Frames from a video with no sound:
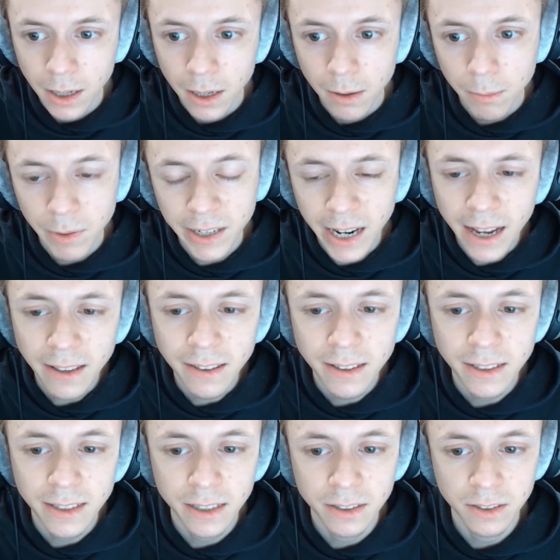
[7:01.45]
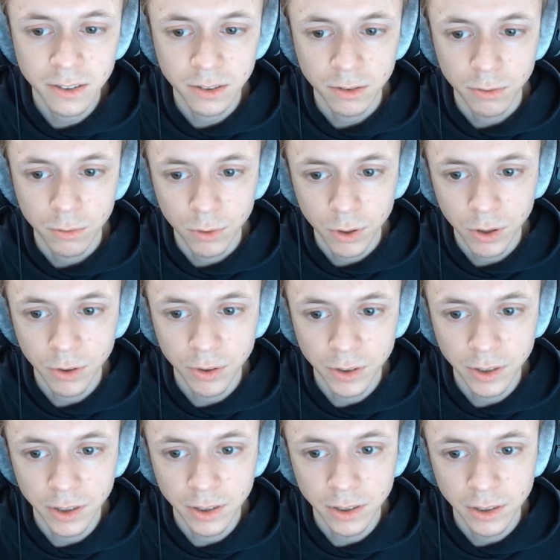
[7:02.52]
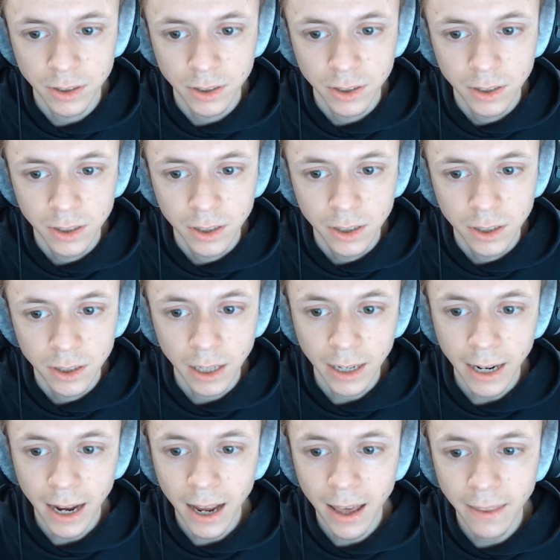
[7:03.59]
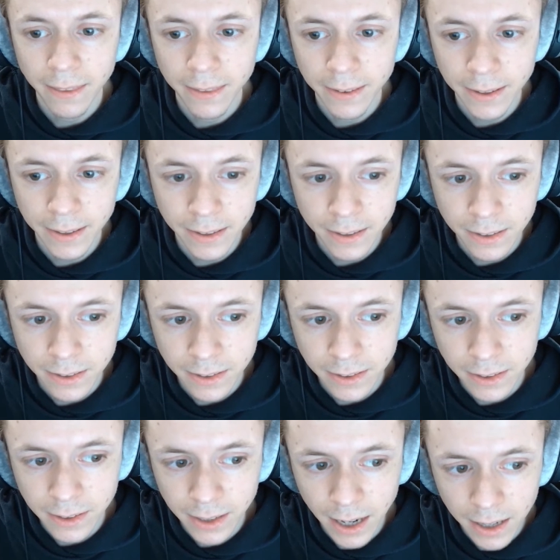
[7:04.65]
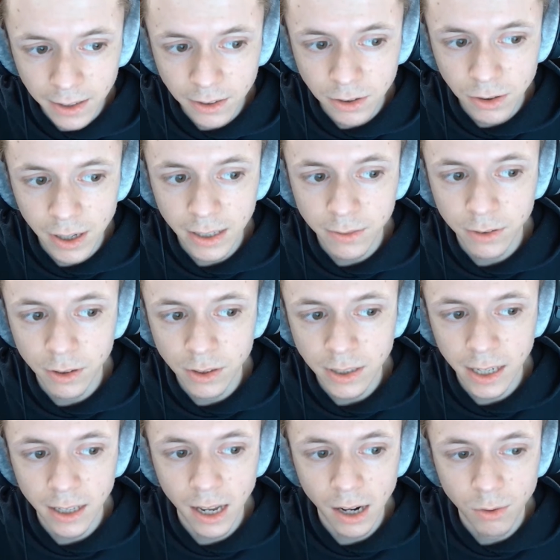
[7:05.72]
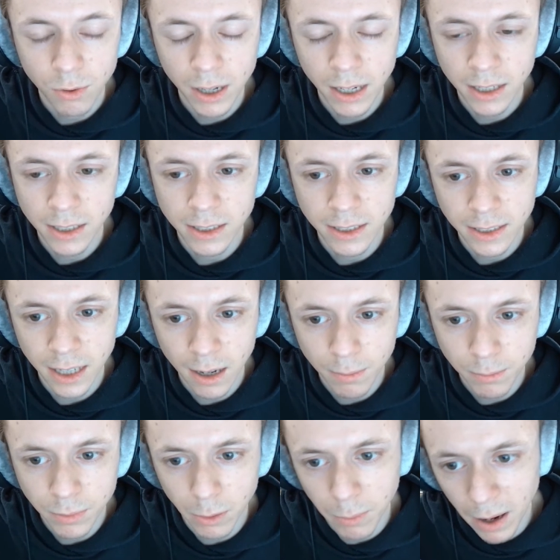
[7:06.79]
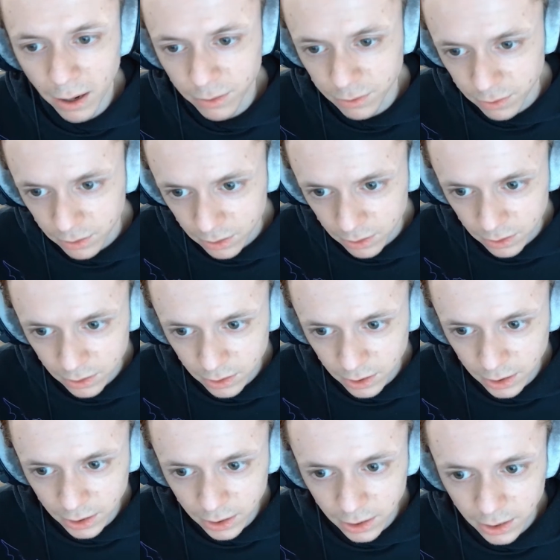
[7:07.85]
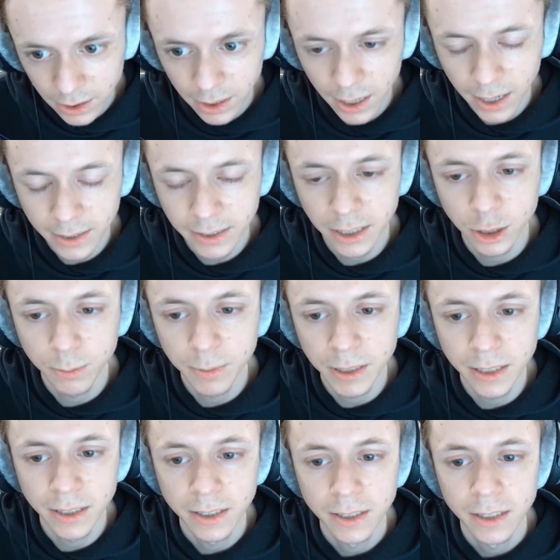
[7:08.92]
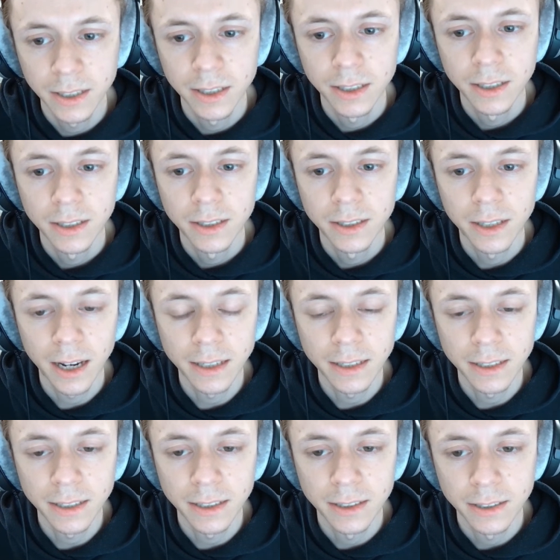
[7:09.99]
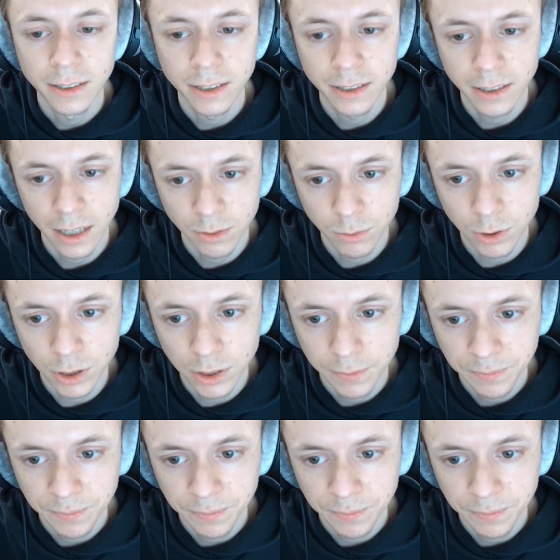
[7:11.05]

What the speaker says: But I think that's worth it. Like, I think the other two headphones are like really a step above the SHP 9600.